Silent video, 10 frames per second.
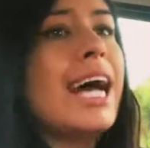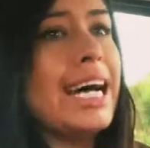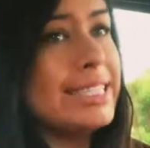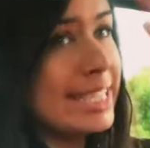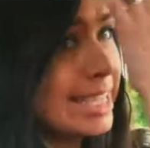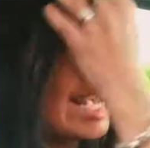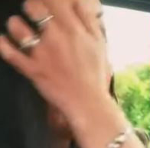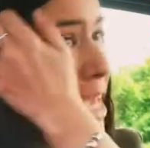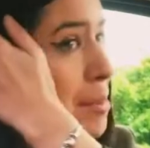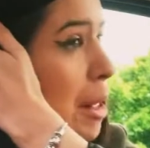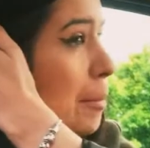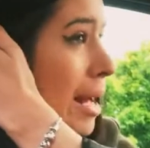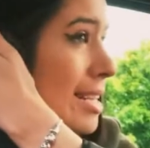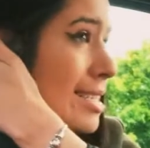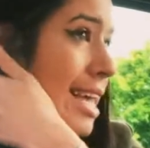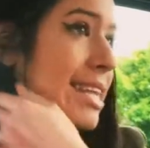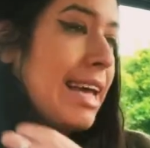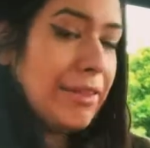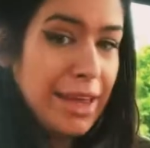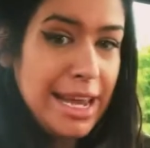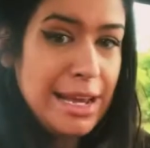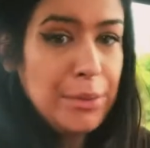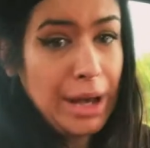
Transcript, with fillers: I did get an email back saying that they